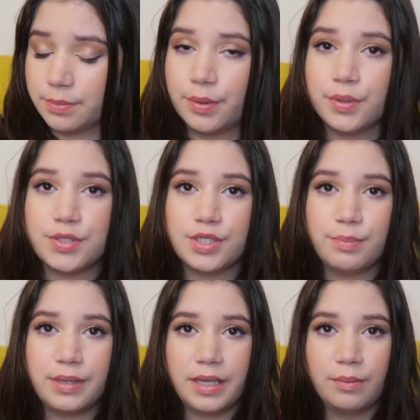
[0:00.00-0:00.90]
supposed to
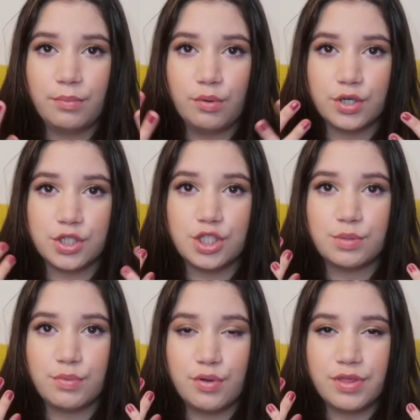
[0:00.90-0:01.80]
be more
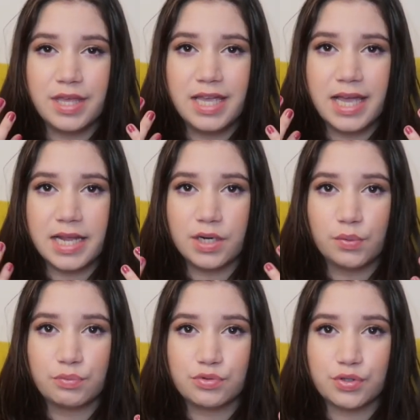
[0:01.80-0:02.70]
smoothing, and
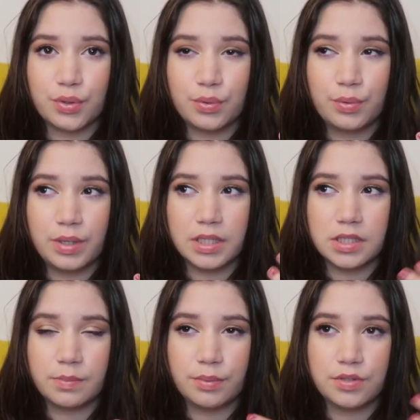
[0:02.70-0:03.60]
also it's
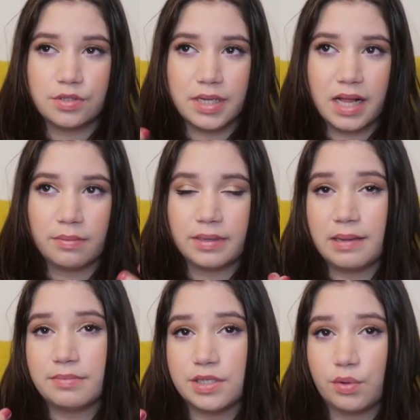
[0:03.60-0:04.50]
supposed to help
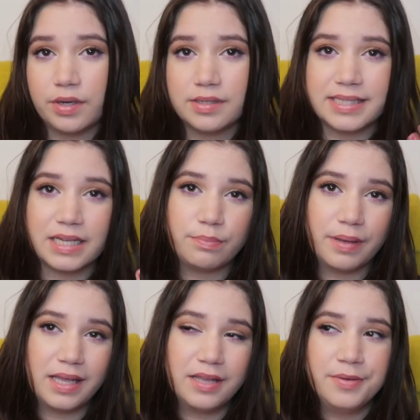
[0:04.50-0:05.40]
keep the oils at
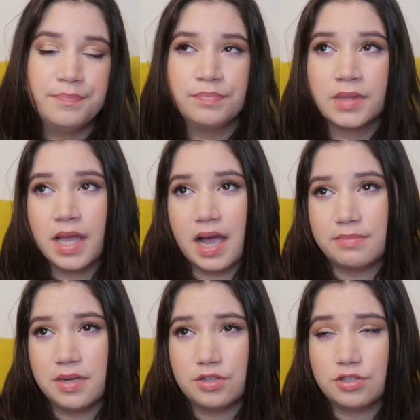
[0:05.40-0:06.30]
bay.
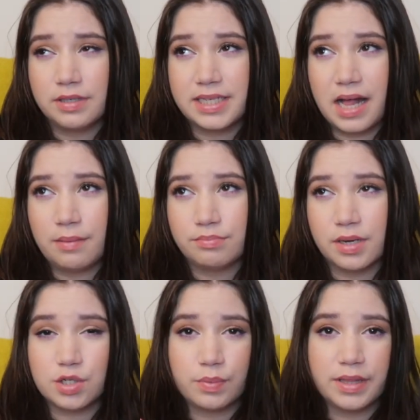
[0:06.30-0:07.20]
I'm not sure it helped
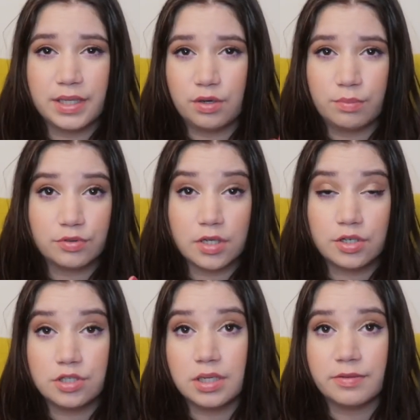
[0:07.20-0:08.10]
much with the oil
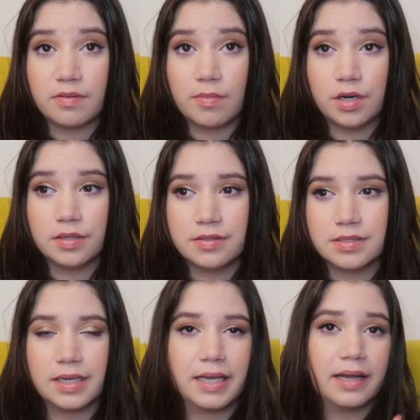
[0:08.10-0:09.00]
production, if I'm
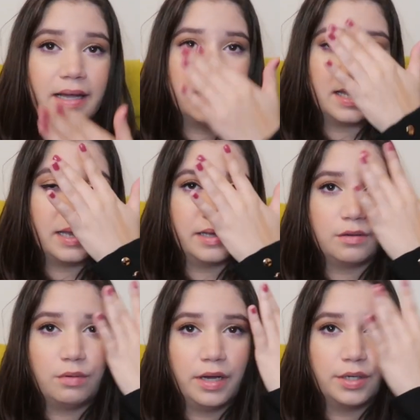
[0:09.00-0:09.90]
honest. Like, I can
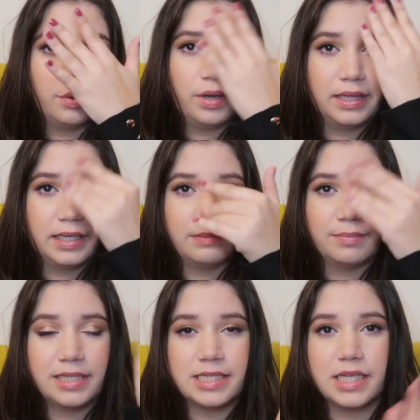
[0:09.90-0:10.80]
get quite oily in
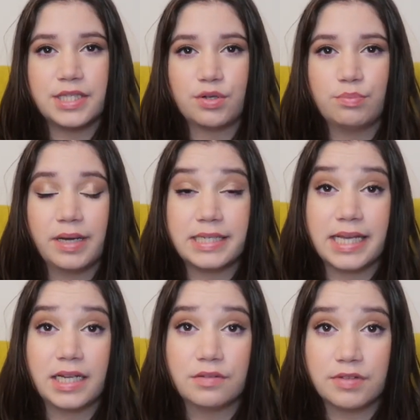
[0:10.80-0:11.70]
my T-zone by the
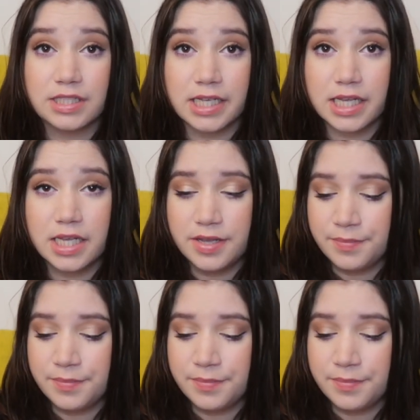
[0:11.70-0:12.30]
end of the day,